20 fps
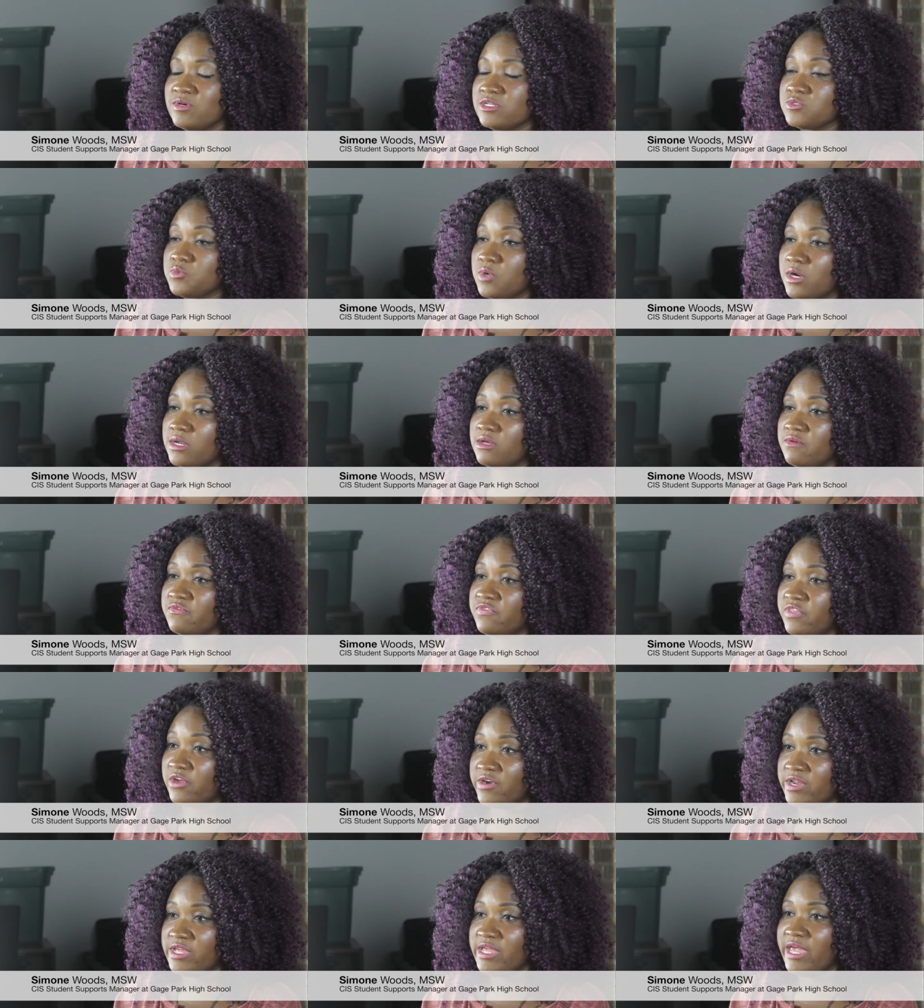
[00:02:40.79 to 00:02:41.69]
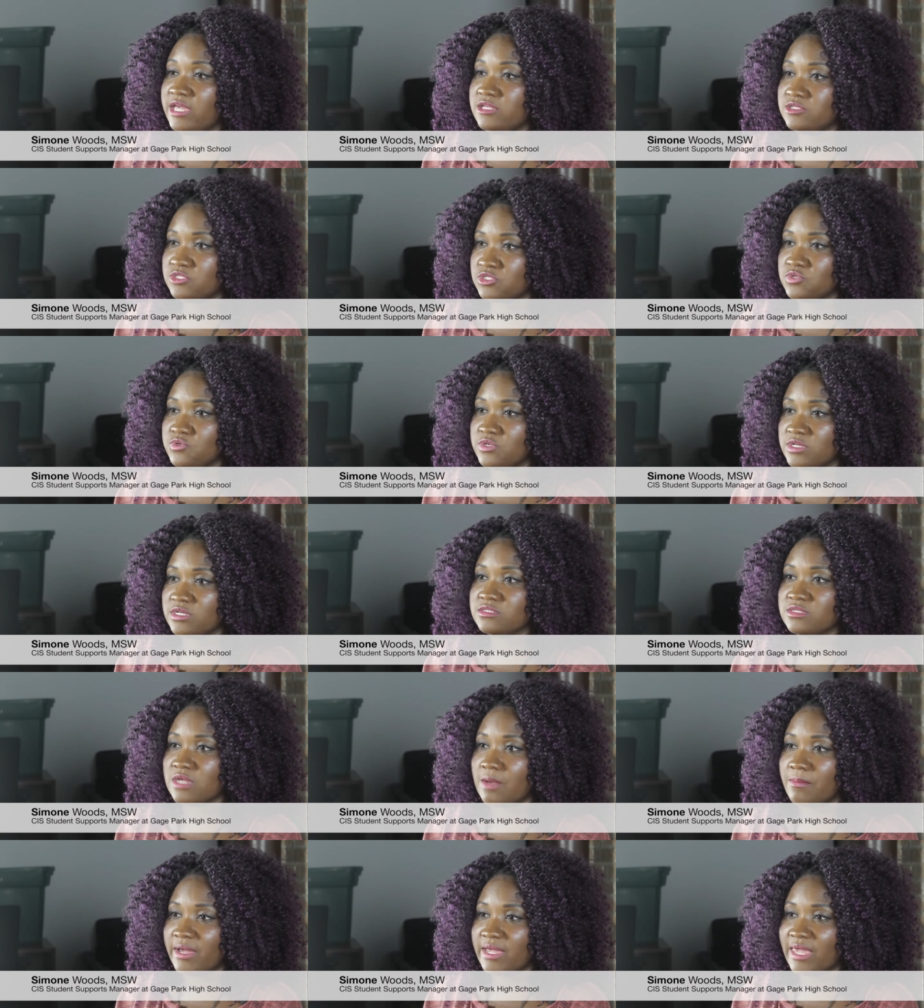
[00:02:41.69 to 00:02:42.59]
was one of 38 students
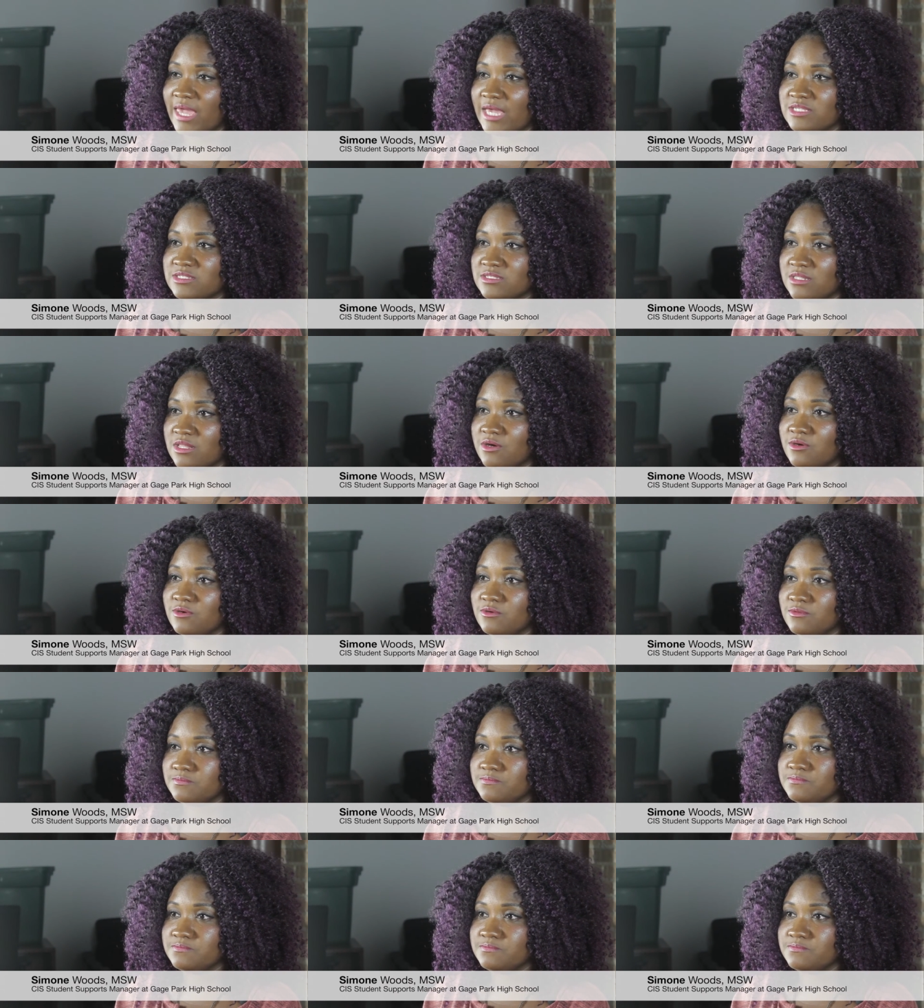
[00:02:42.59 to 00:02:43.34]
on my caseload.